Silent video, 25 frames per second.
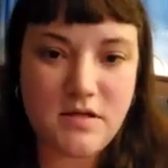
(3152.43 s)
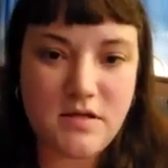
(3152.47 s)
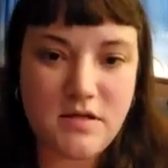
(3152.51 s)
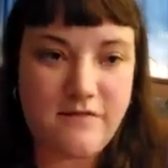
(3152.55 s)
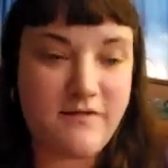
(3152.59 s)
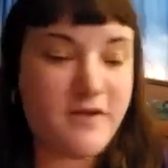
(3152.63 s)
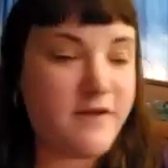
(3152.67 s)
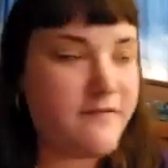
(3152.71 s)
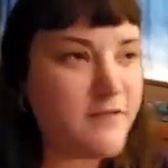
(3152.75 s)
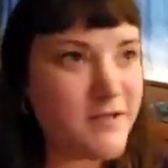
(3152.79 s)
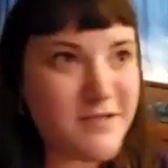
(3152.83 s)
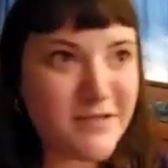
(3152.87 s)

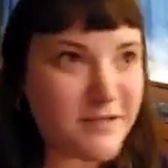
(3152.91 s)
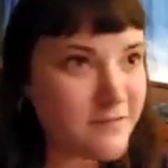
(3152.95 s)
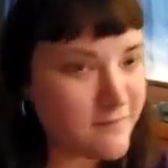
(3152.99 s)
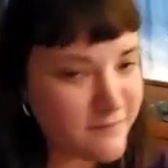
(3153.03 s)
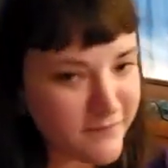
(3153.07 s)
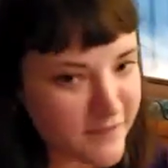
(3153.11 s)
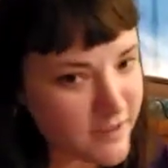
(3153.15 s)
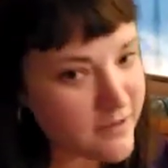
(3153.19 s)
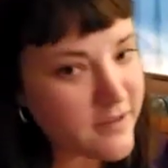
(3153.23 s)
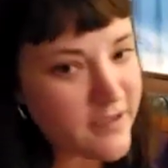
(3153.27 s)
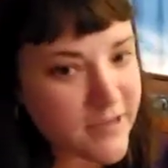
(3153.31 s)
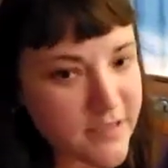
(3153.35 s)
even if it doesn't
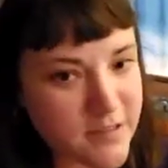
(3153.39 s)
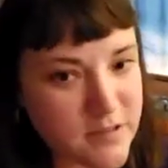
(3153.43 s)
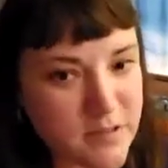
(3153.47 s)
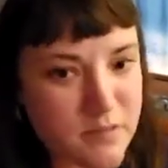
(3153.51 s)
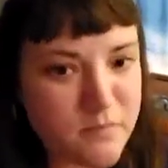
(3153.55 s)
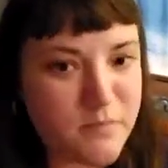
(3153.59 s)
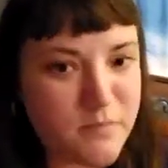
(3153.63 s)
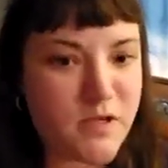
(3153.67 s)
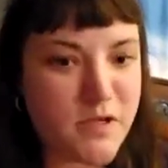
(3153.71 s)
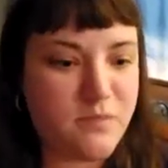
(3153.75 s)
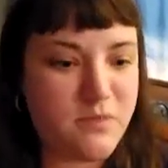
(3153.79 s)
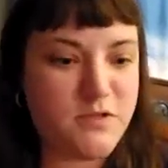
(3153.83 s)
feel like it
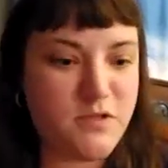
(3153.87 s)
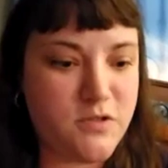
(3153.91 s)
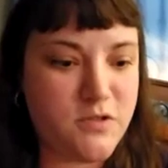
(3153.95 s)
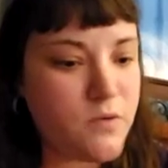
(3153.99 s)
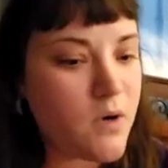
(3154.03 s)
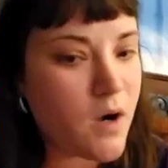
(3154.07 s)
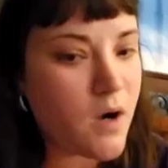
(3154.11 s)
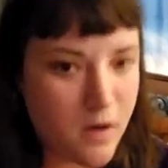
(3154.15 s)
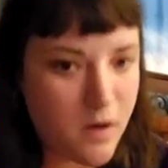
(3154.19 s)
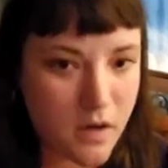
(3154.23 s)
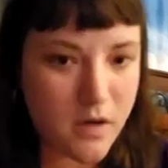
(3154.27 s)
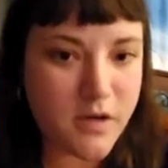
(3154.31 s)
sometimes,
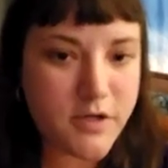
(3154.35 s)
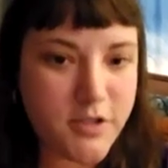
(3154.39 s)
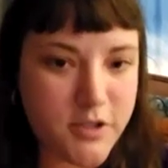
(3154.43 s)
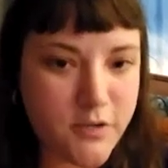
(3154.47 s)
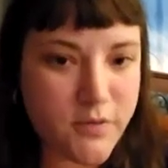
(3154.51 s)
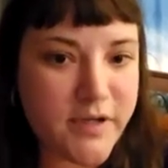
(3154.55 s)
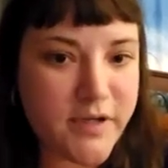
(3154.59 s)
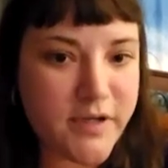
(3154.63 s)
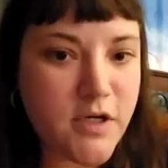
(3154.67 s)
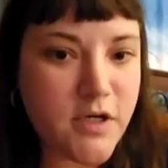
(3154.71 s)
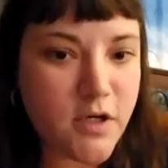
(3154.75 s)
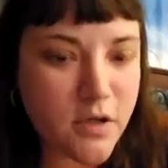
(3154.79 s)
you are
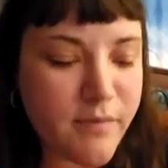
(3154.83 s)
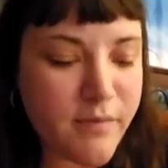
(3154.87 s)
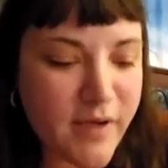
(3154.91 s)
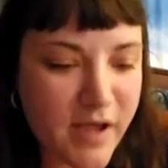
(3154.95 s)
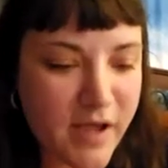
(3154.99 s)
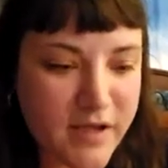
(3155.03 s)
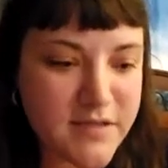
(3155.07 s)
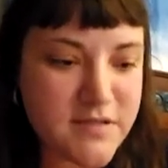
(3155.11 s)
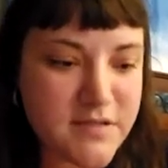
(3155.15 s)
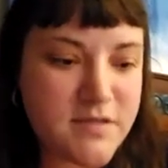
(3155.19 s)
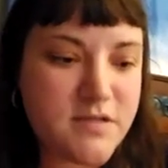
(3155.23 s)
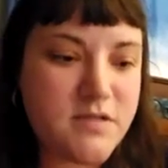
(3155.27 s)
doing your
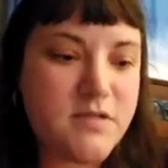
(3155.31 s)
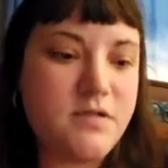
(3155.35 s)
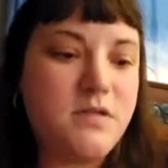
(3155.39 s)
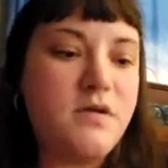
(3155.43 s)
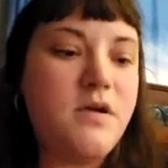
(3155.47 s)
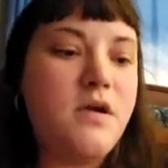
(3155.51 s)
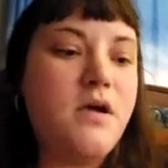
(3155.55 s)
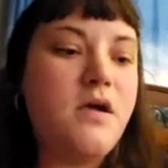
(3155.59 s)
best,